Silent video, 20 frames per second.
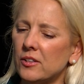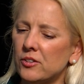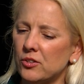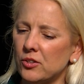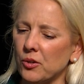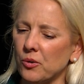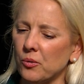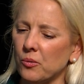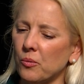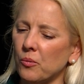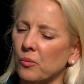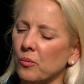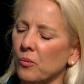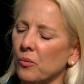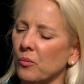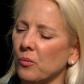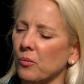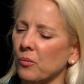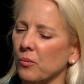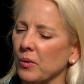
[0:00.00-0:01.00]
So
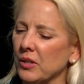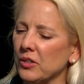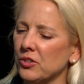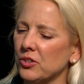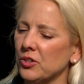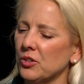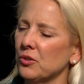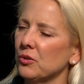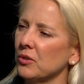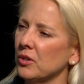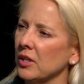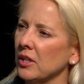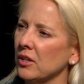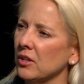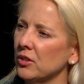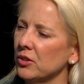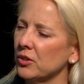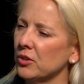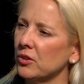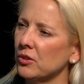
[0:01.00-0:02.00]
what do you
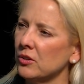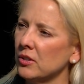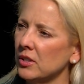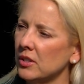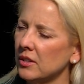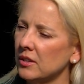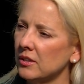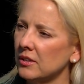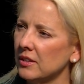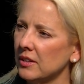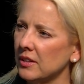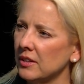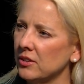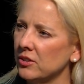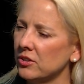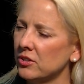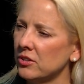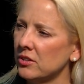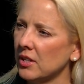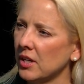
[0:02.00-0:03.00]
conclude in
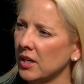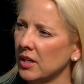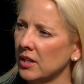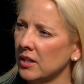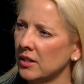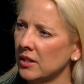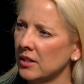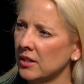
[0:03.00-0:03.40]
your study?